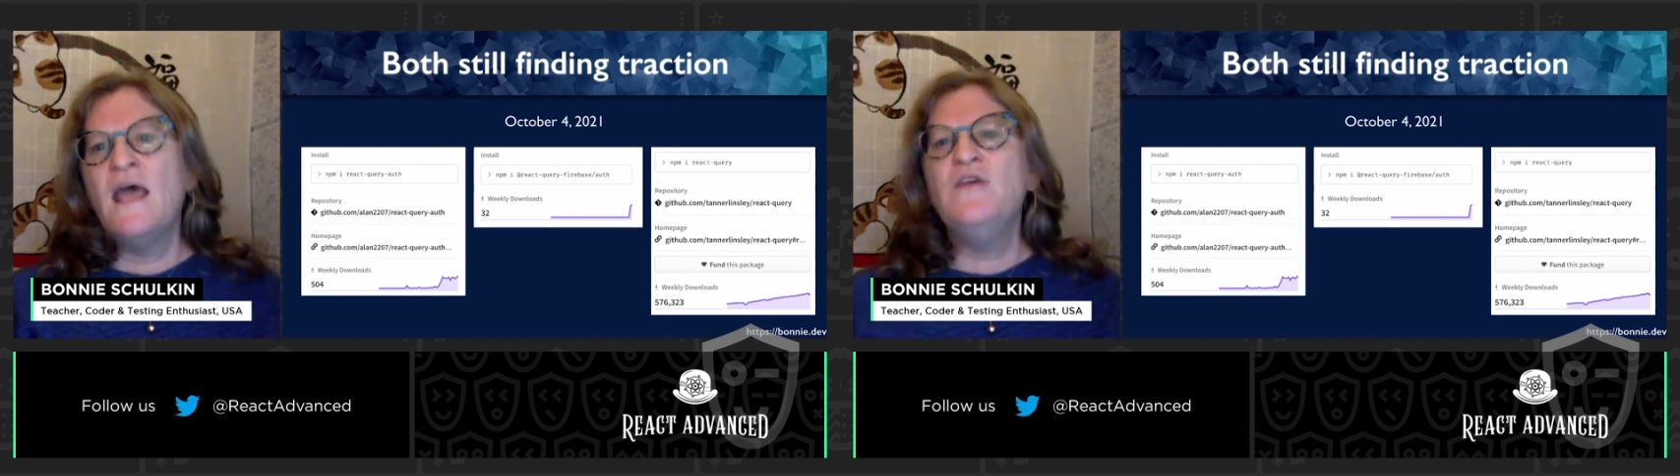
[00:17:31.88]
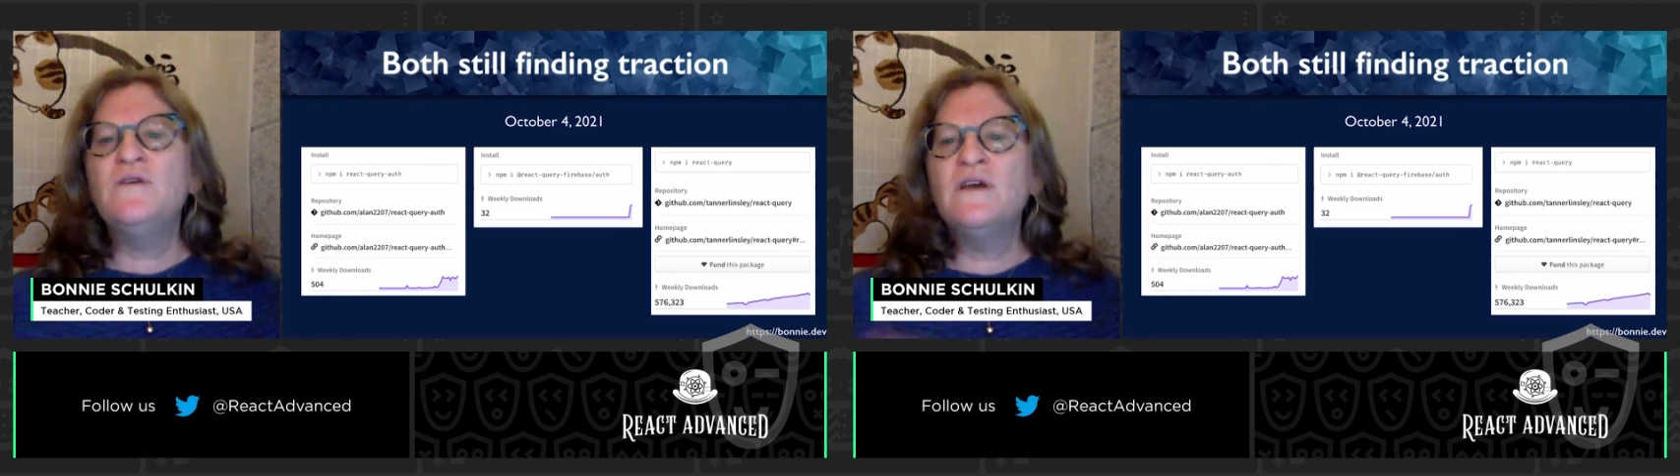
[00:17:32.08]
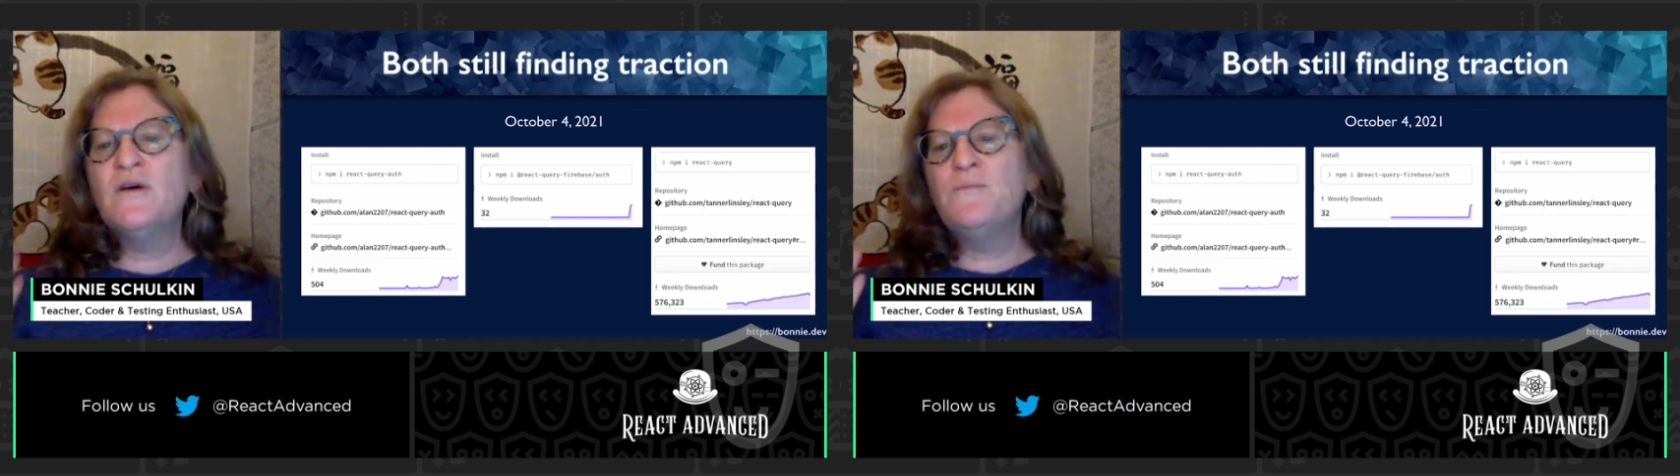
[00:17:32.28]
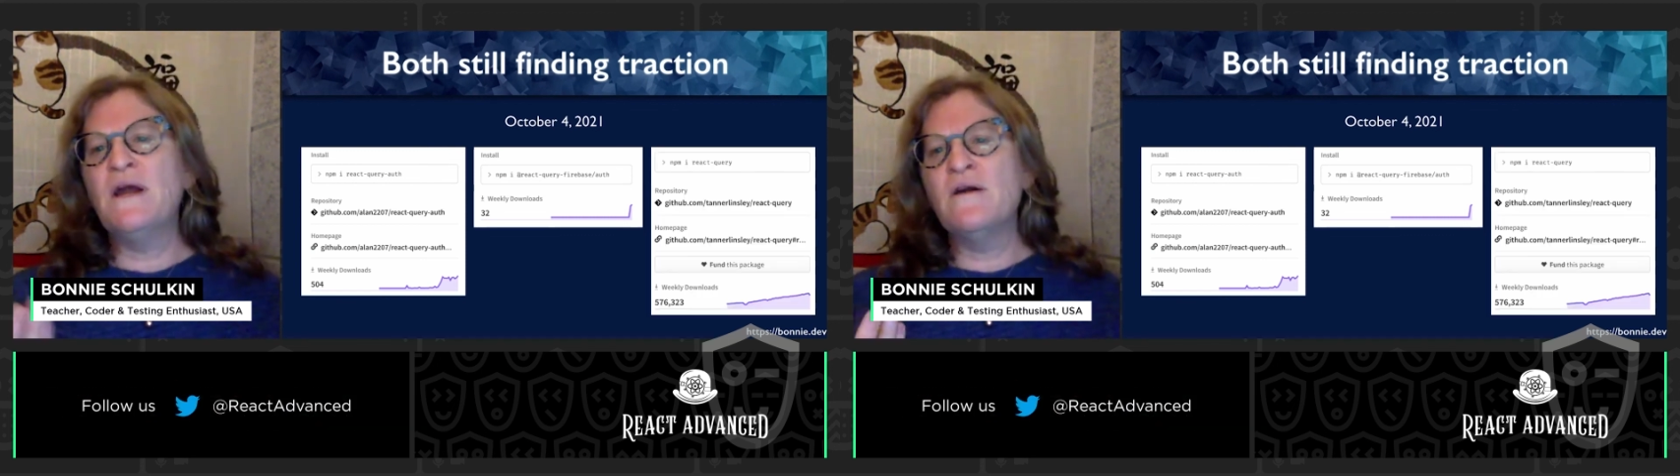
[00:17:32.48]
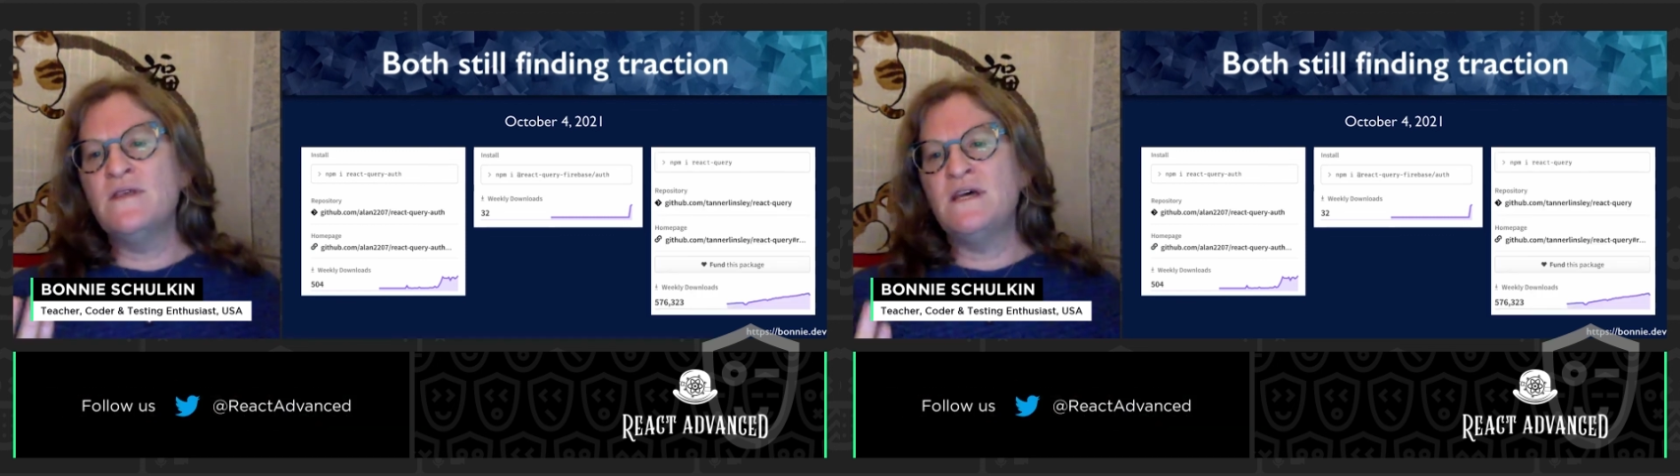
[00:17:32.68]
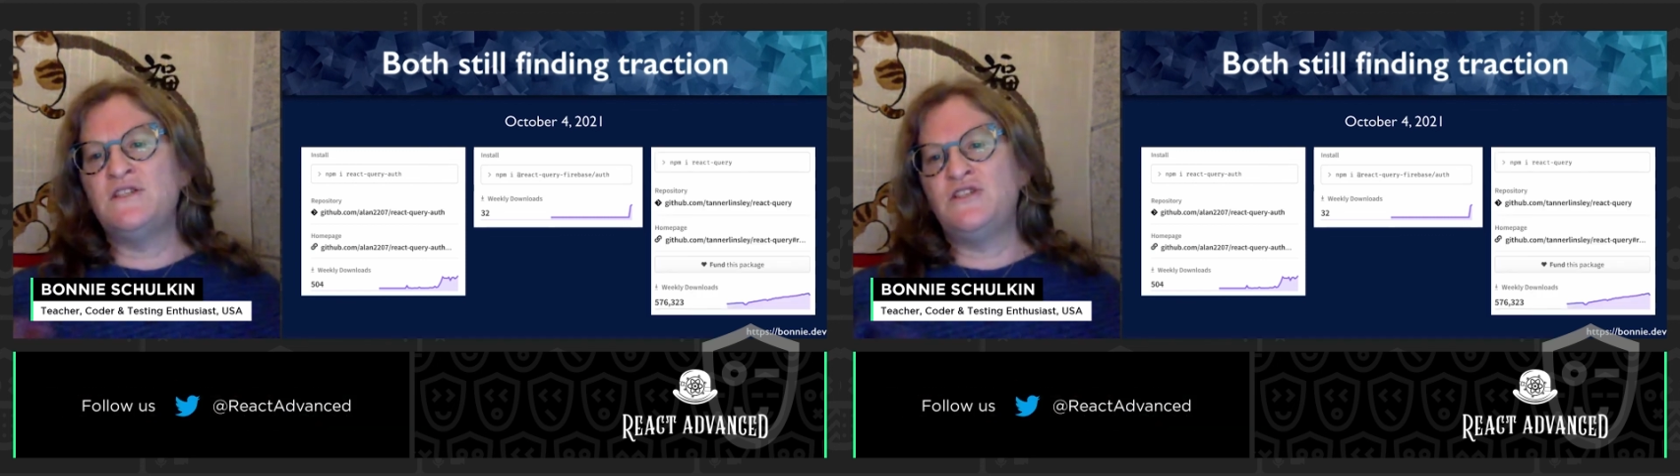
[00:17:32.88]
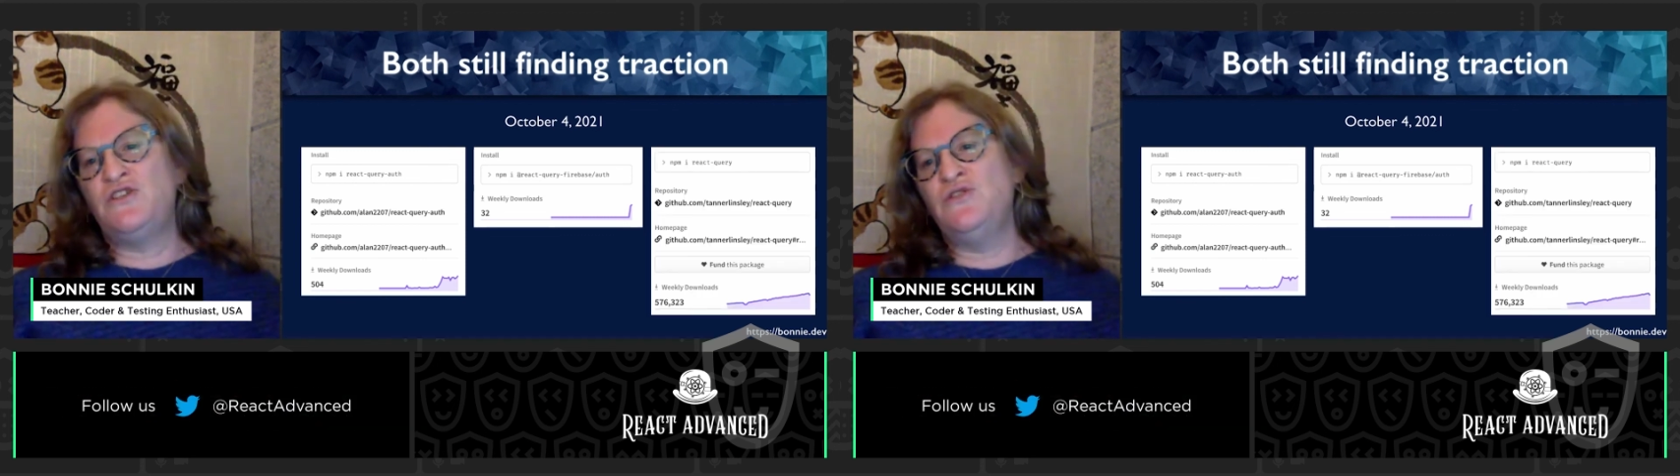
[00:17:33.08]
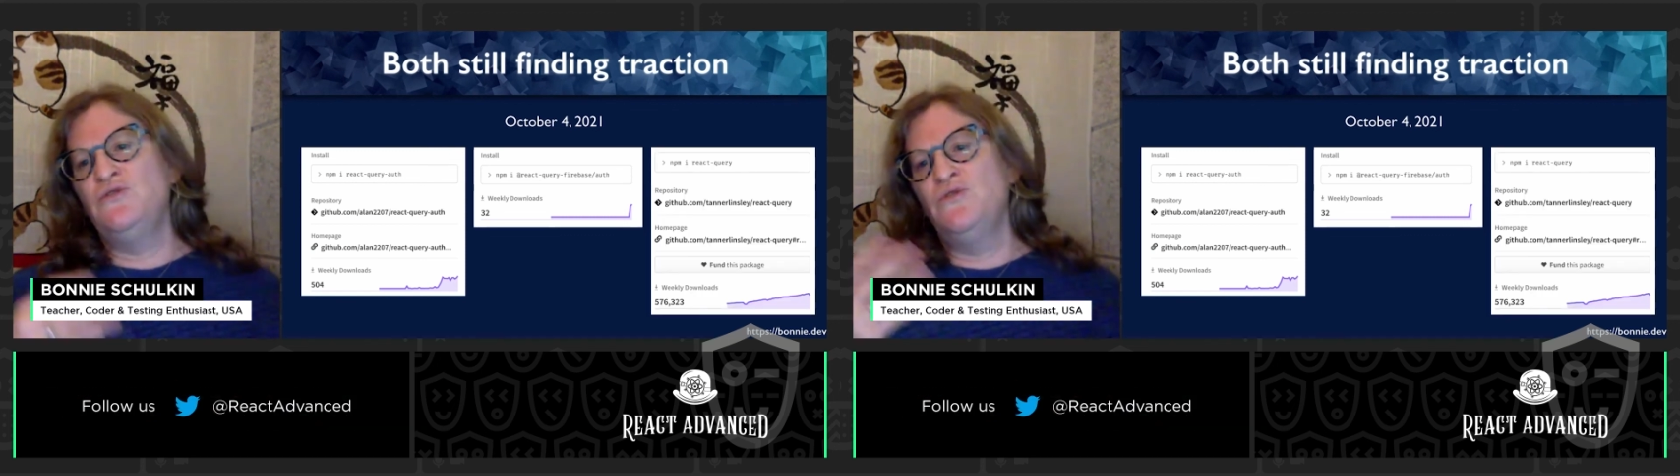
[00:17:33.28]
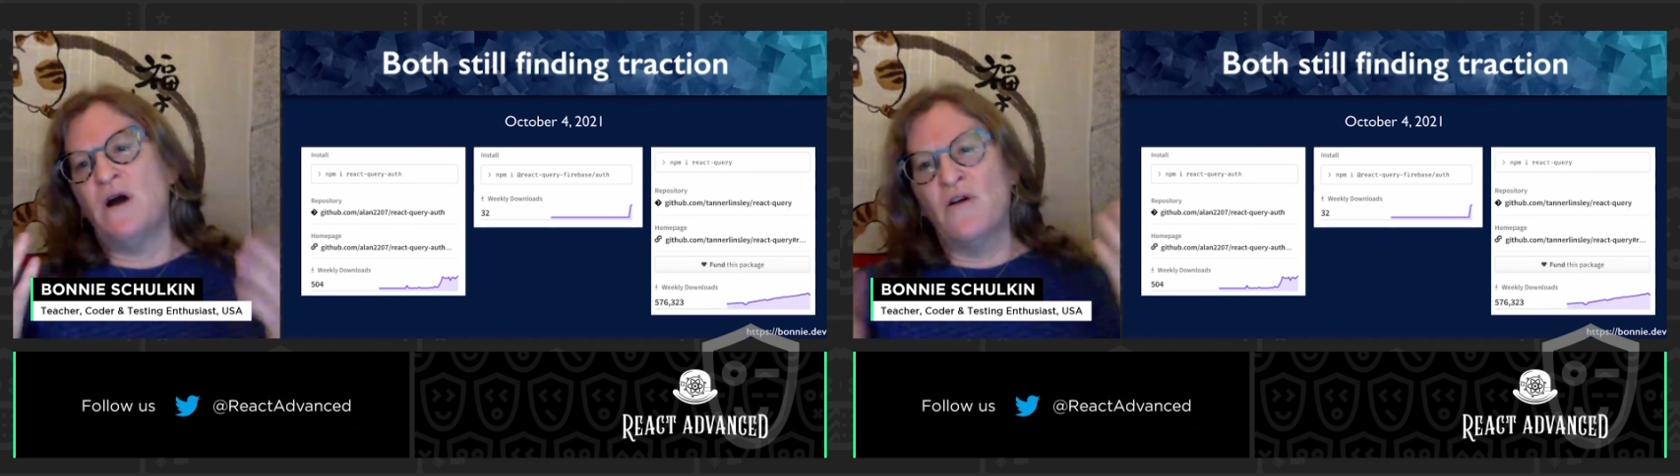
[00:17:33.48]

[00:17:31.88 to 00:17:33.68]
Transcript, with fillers: You can compare this to